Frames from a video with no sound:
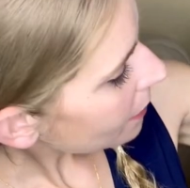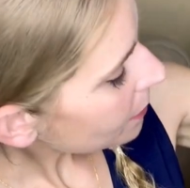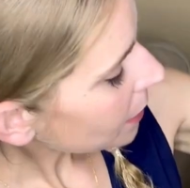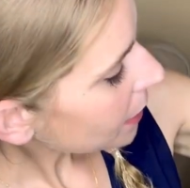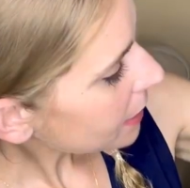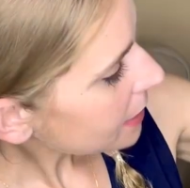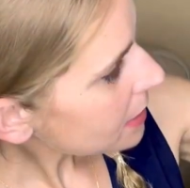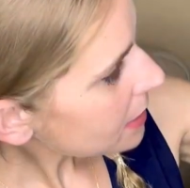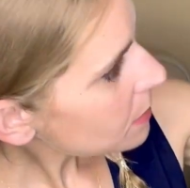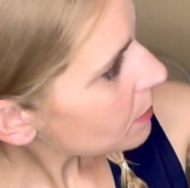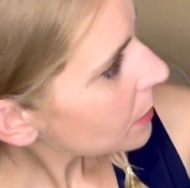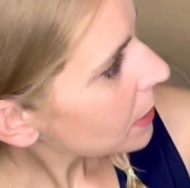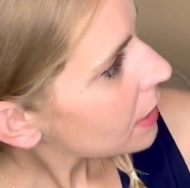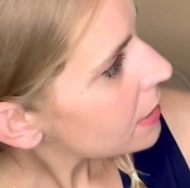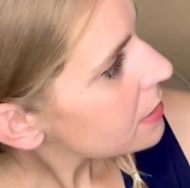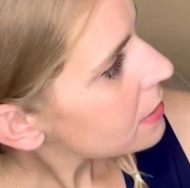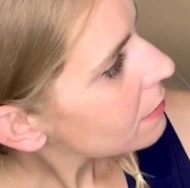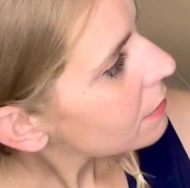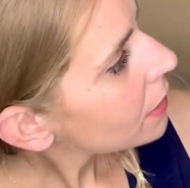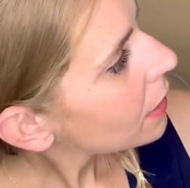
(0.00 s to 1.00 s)
I bought this
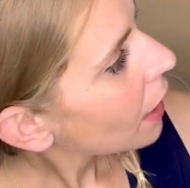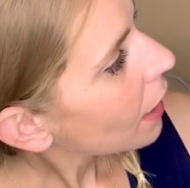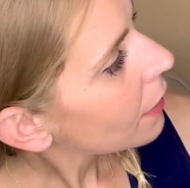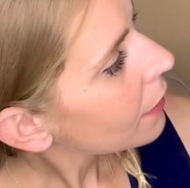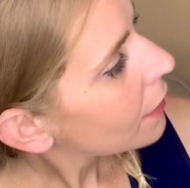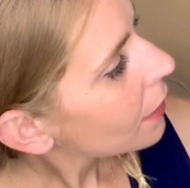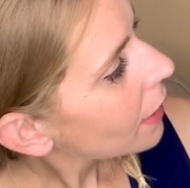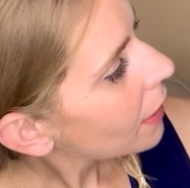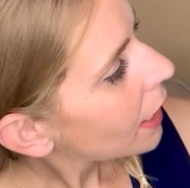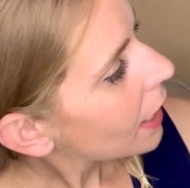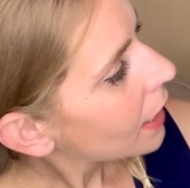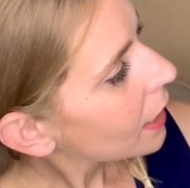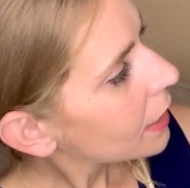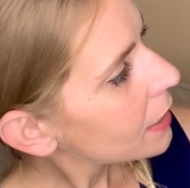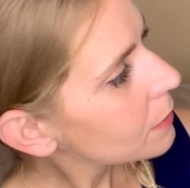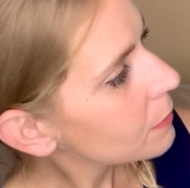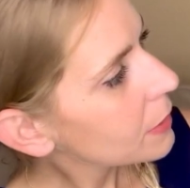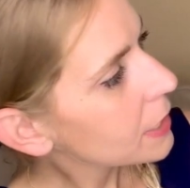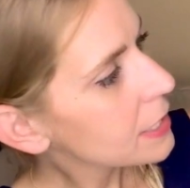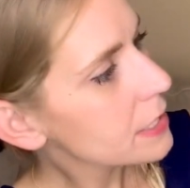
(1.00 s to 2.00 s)
because of the color
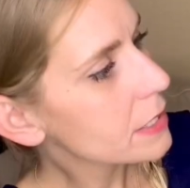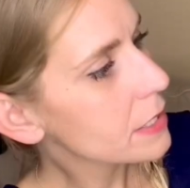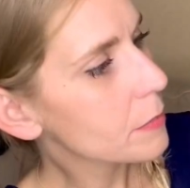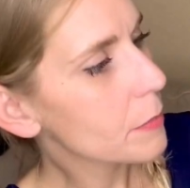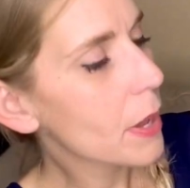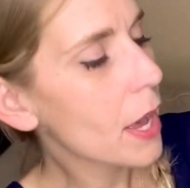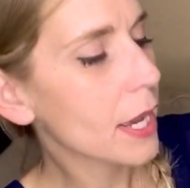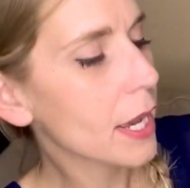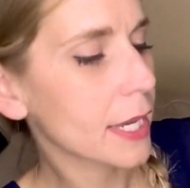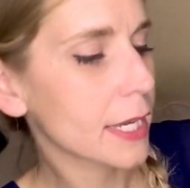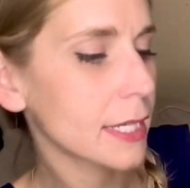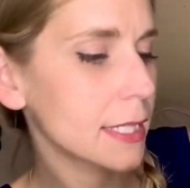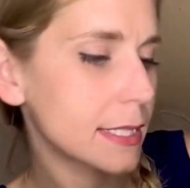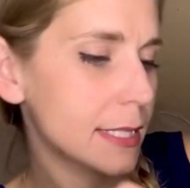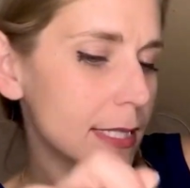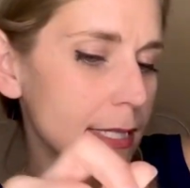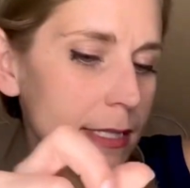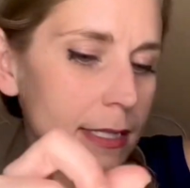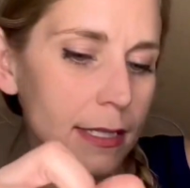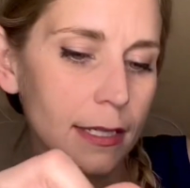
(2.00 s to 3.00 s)
and because of the
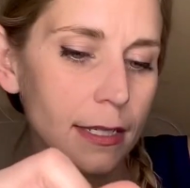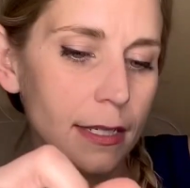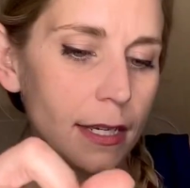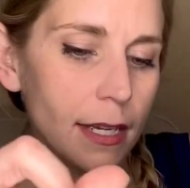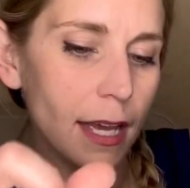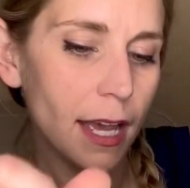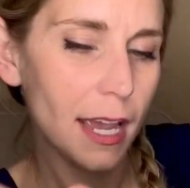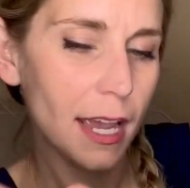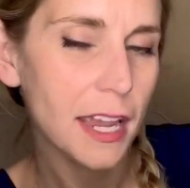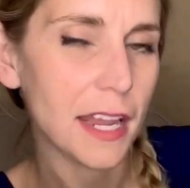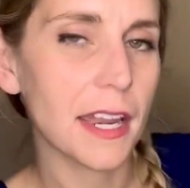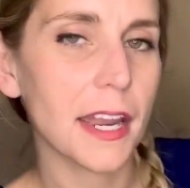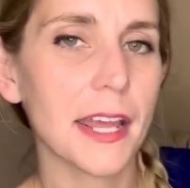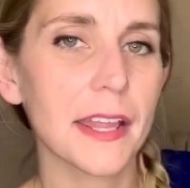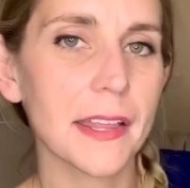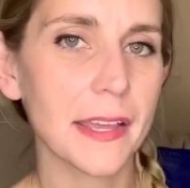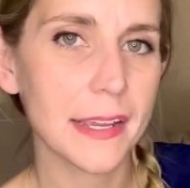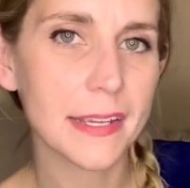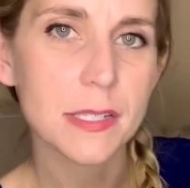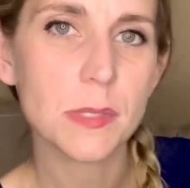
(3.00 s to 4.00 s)
pockets. And
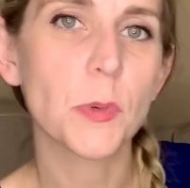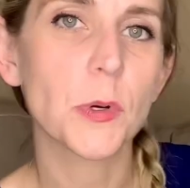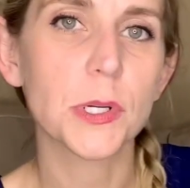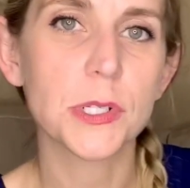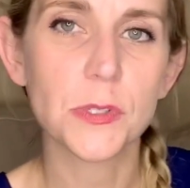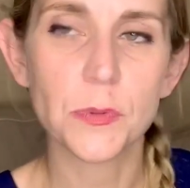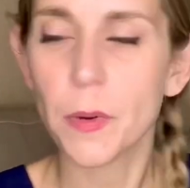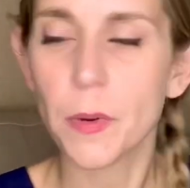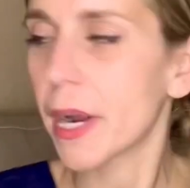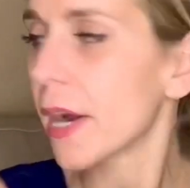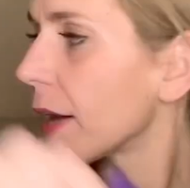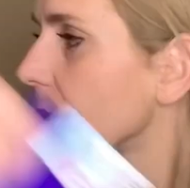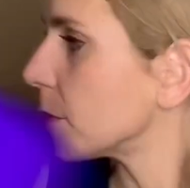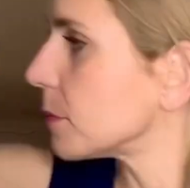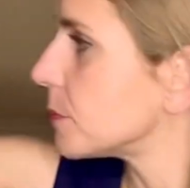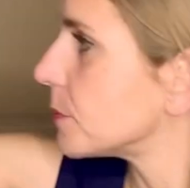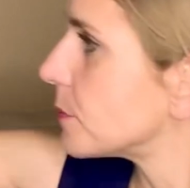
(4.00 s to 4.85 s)
I like sportswear.